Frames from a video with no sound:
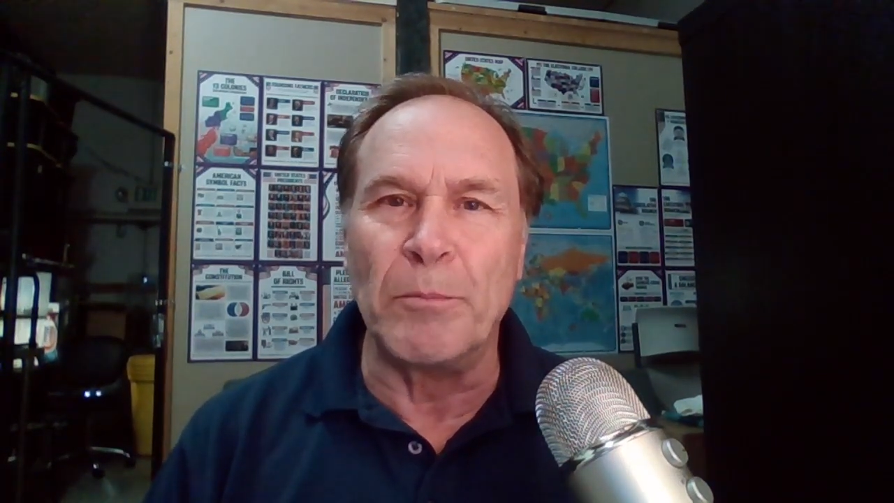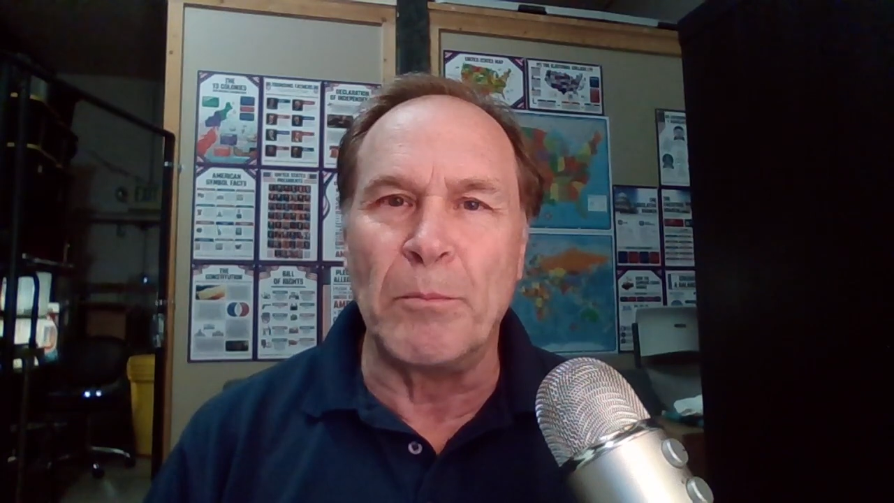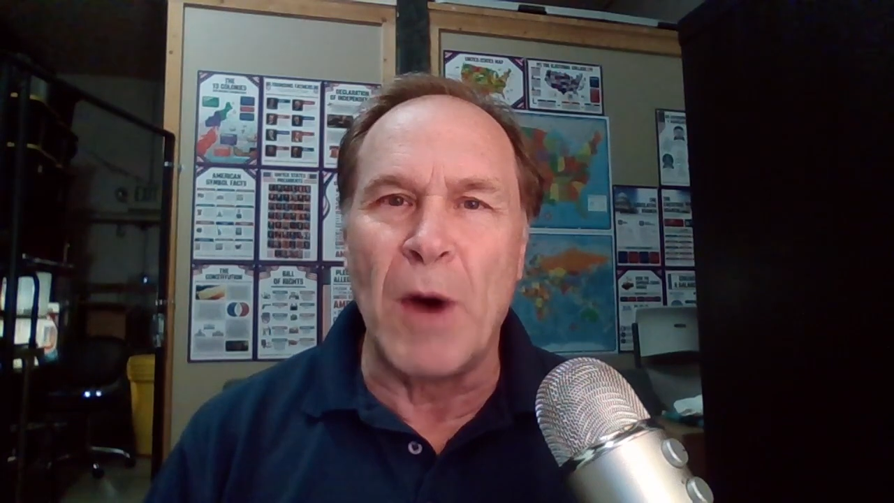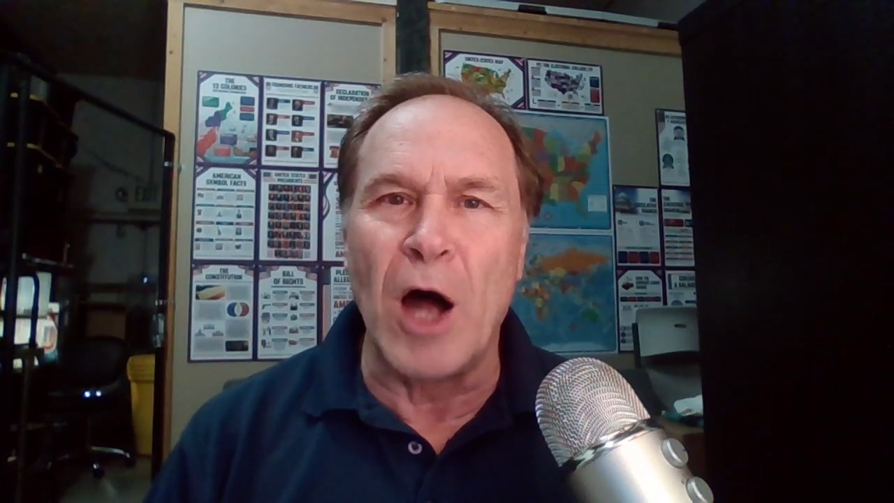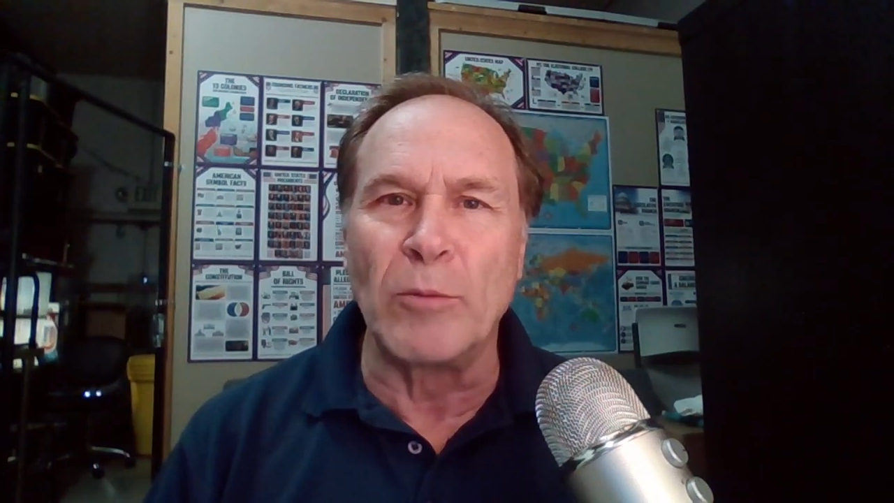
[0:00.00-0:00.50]

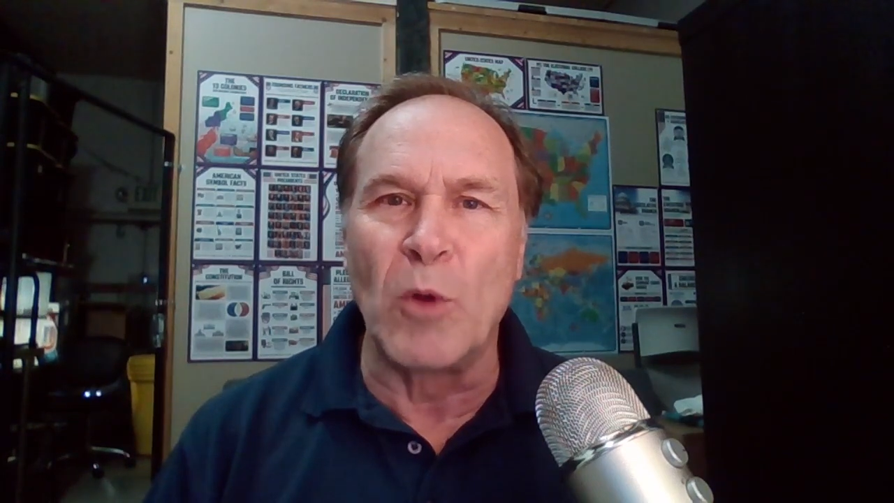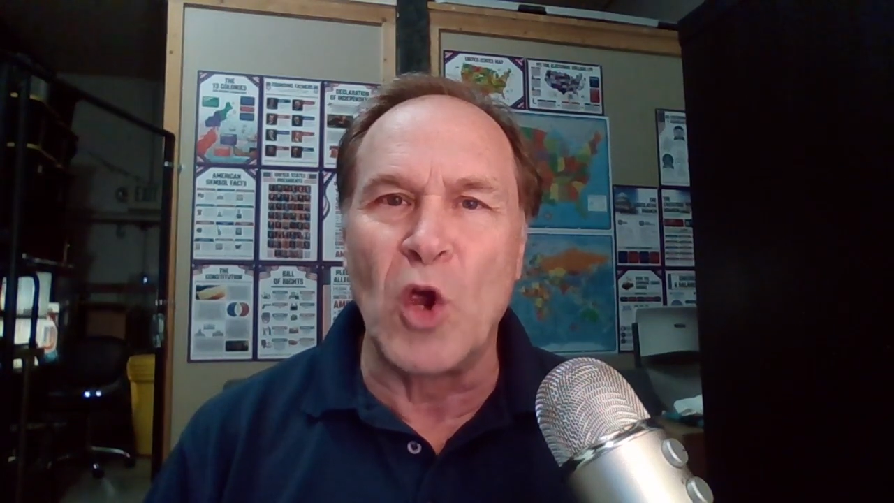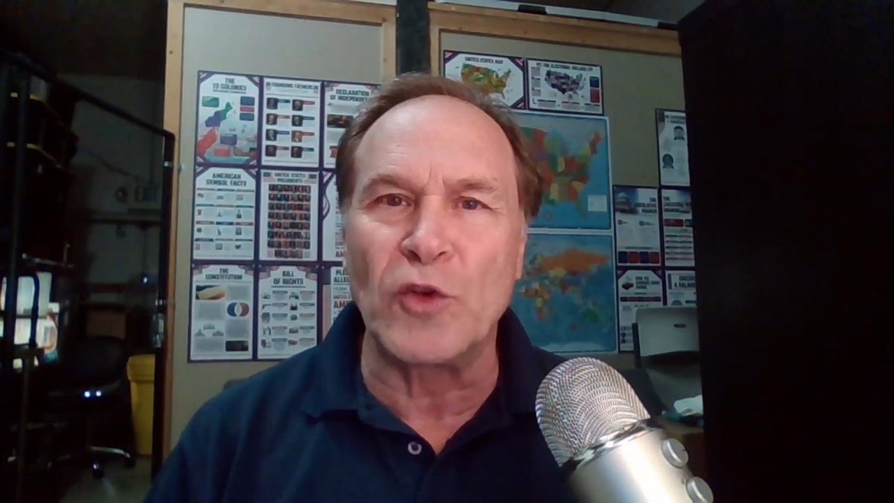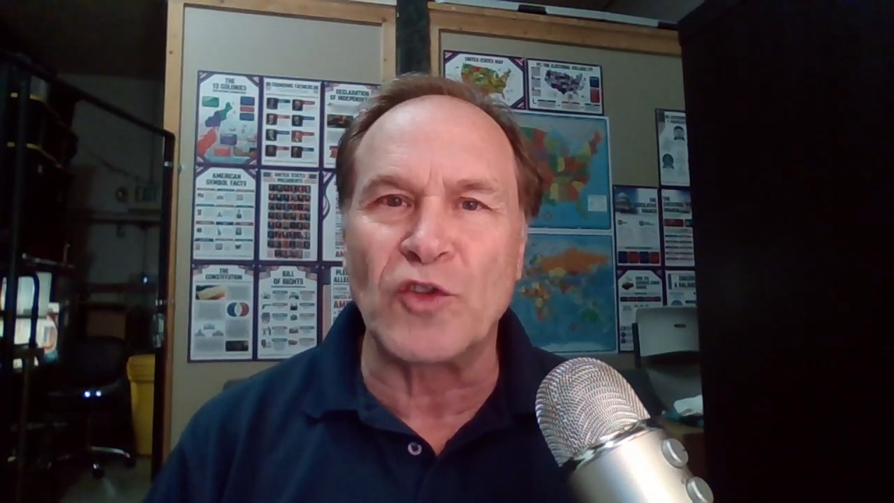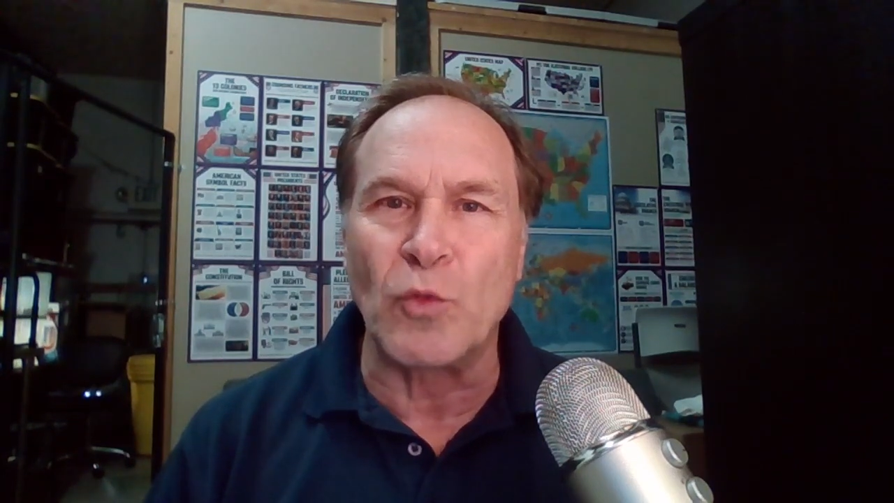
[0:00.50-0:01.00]

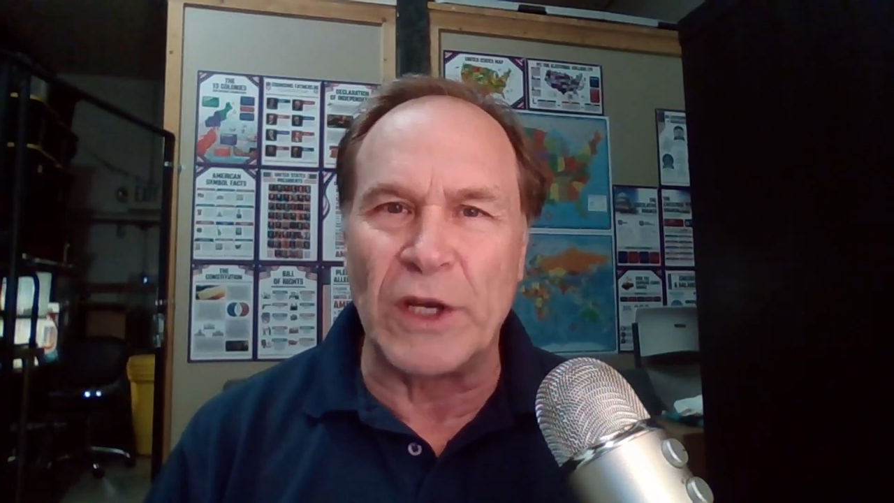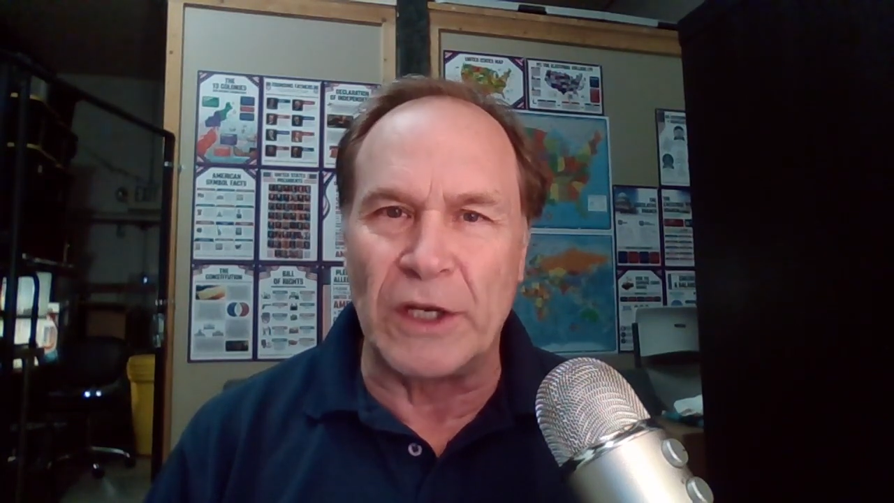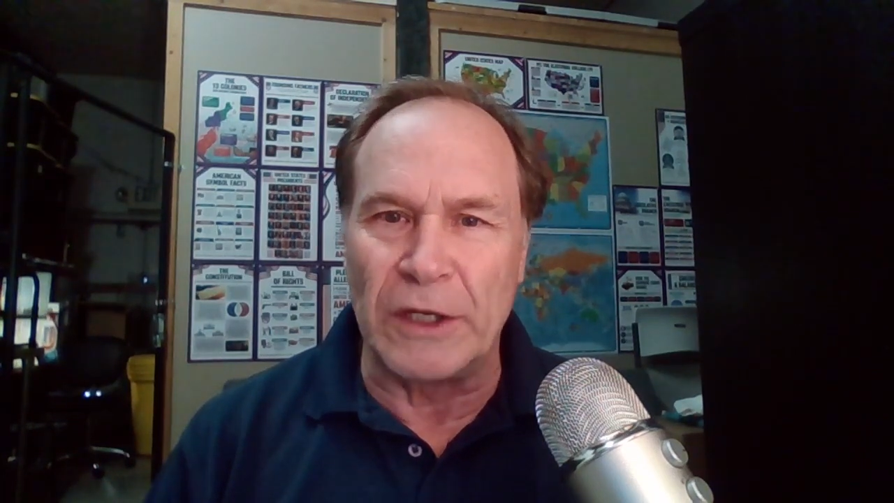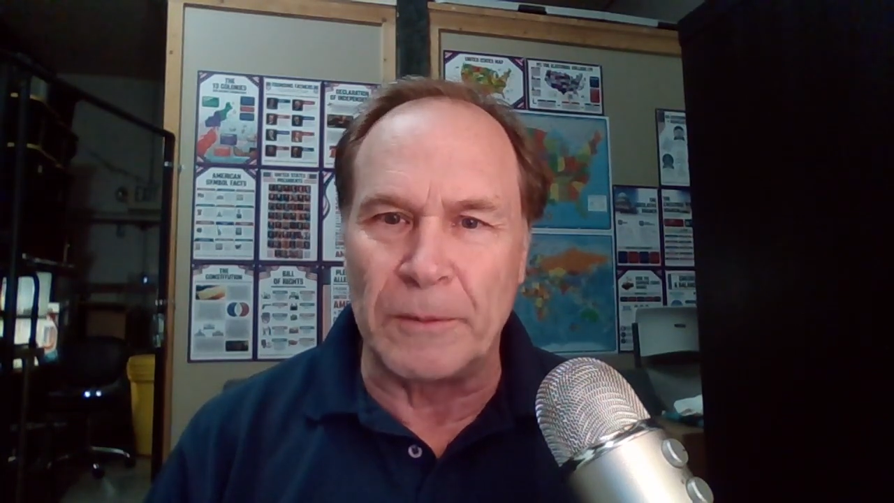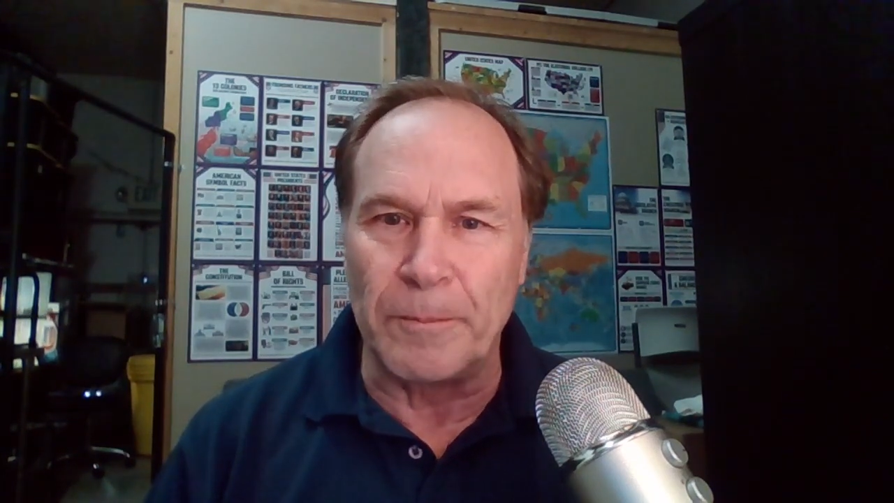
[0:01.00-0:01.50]
Malmö,
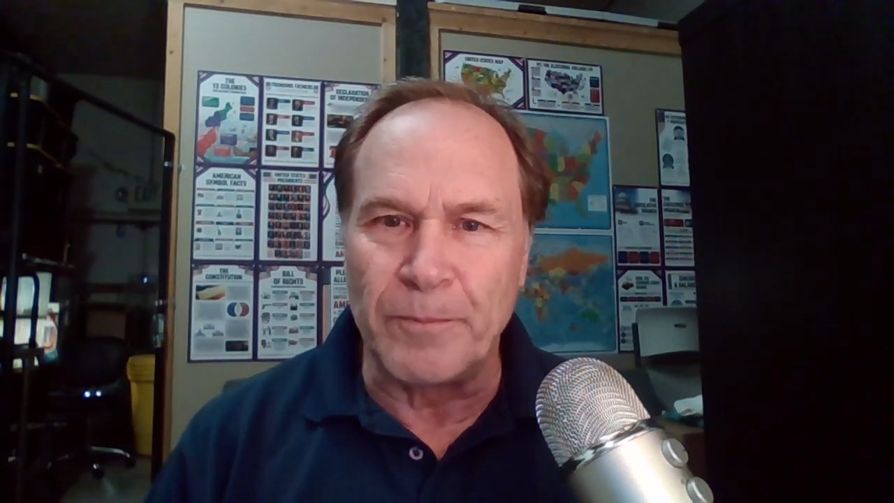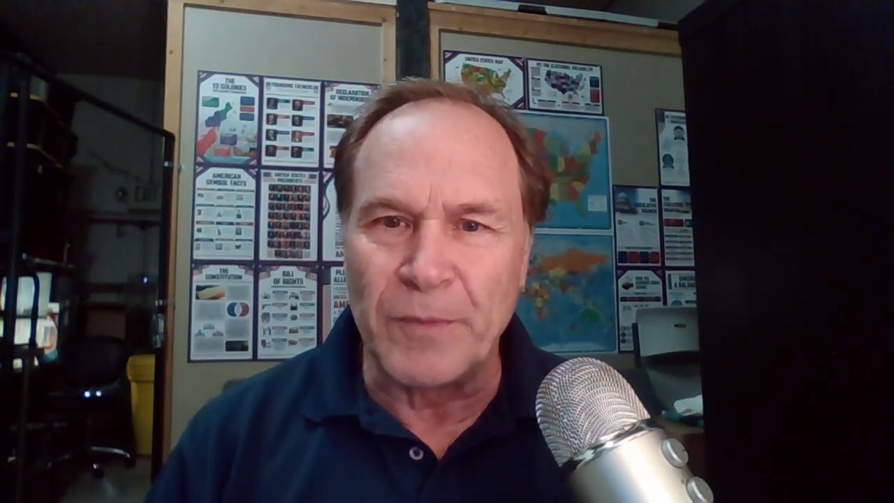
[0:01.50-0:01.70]
Sweden.